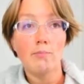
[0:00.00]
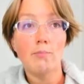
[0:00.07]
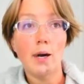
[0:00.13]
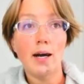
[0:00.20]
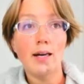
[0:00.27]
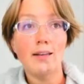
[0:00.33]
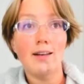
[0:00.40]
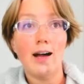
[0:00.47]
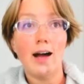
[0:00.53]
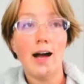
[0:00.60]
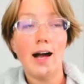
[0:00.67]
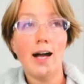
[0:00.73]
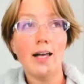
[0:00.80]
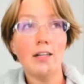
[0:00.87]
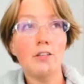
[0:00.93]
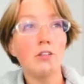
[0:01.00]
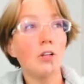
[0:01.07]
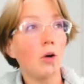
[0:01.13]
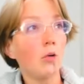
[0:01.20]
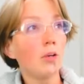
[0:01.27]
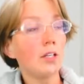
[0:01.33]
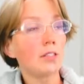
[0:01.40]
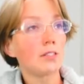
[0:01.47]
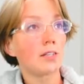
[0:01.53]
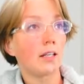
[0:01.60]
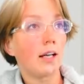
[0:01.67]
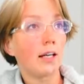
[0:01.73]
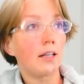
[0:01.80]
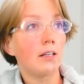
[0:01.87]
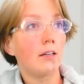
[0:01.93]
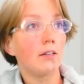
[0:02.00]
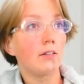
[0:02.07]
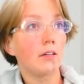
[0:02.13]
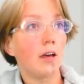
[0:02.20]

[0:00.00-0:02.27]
But I noticed that I